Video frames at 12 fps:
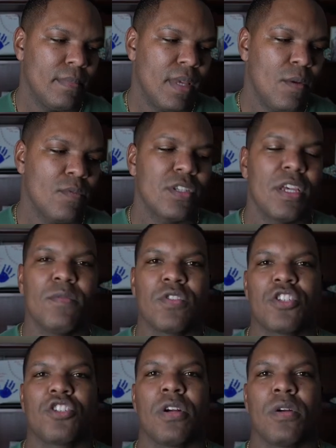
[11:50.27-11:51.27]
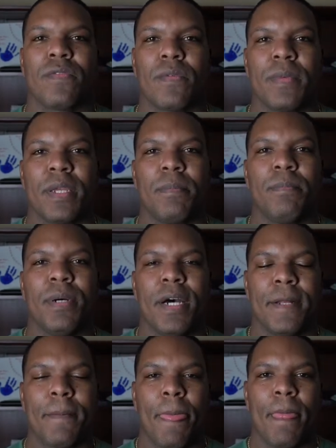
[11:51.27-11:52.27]
it was a struggle for me,
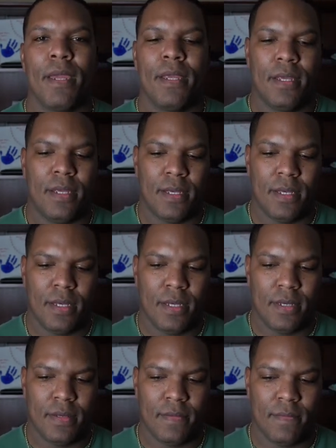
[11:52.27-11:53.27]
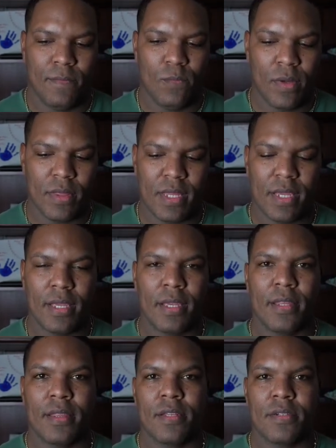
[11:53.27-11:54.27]
but one
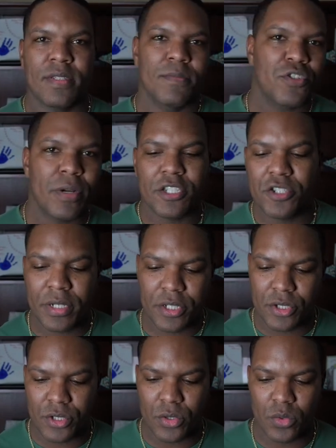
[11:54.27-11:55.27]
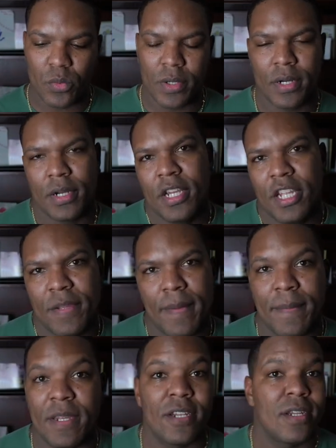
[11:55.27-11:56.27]
thing, there's some tricks you can do where you
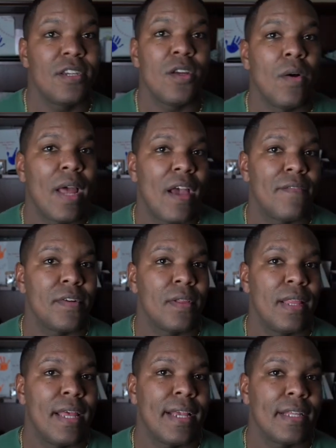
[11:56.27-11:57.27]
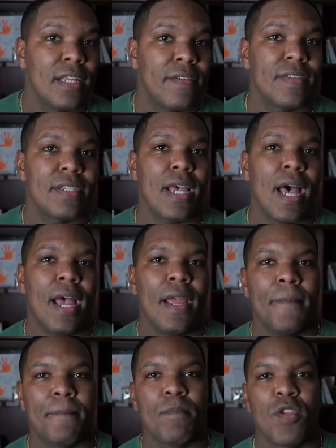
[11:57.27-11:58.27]
maybe don't have your leg lift as
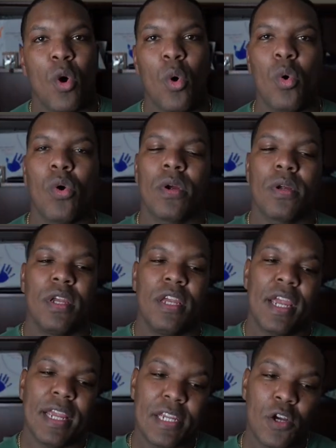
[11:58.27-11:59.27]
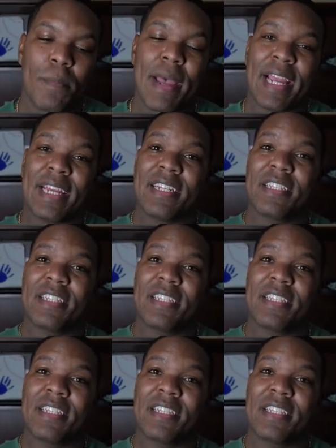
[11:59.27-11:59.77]
high, or it can go back into